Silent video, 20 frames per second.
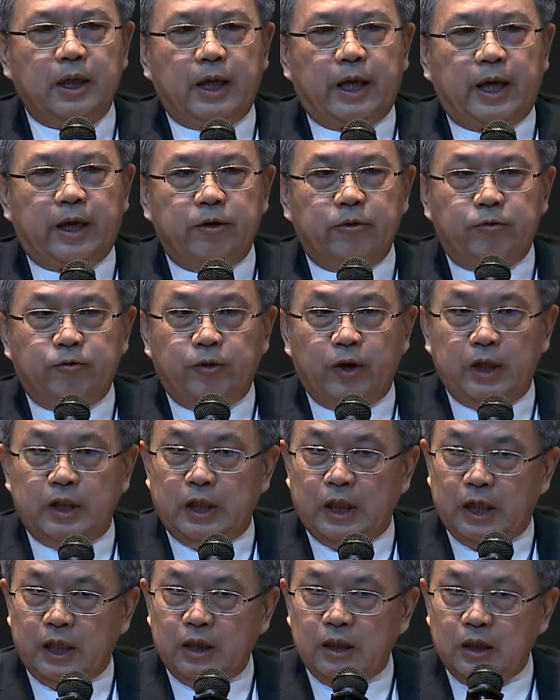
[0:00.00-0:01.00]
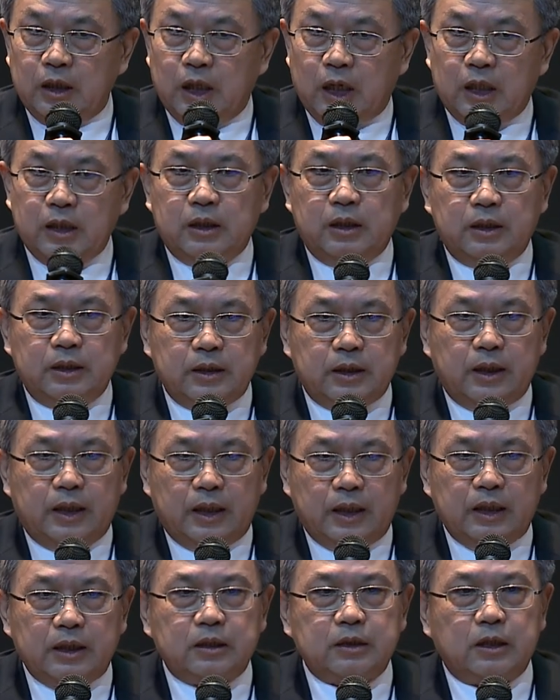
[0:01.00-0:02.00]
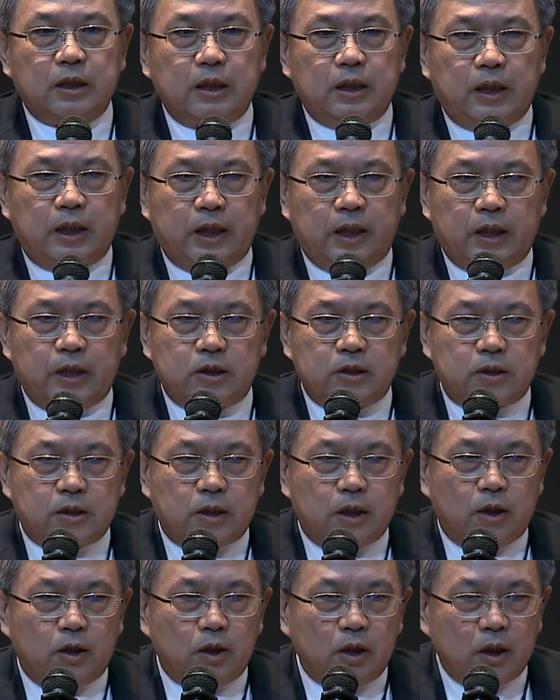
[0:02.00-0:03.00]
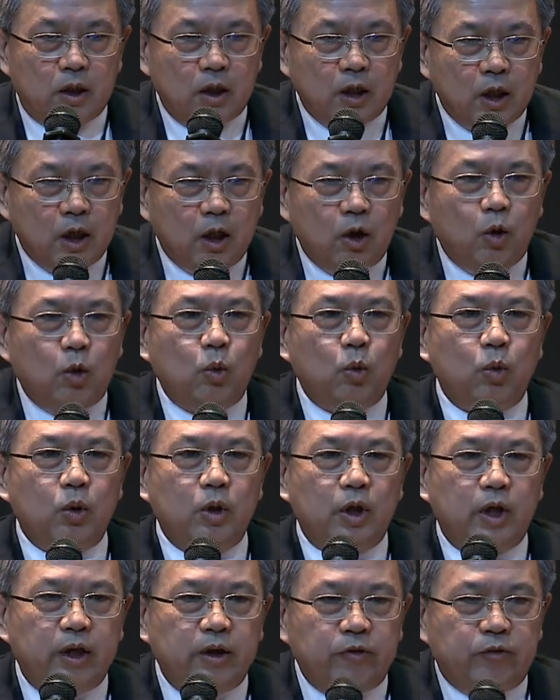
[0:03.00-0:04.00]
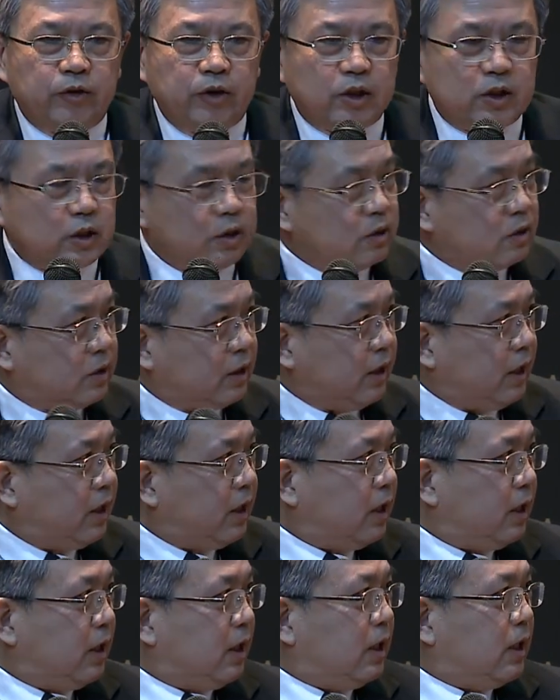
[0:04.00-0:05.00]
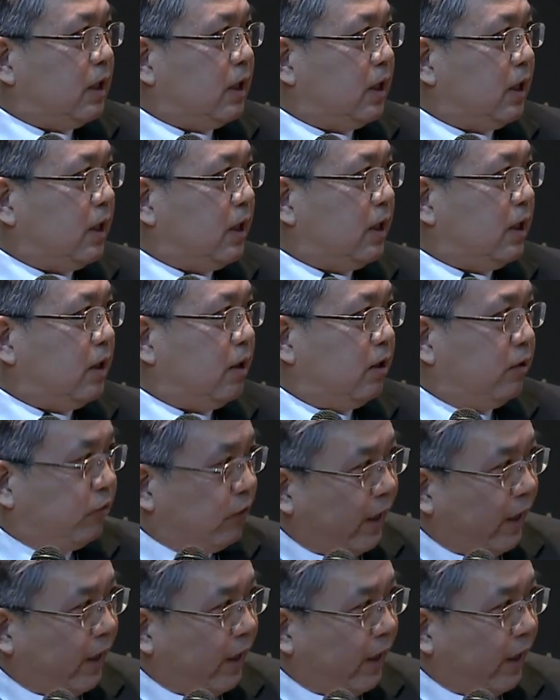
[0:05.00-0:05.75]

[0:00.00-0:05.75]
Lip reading: And finally, not least, is the low efficiency of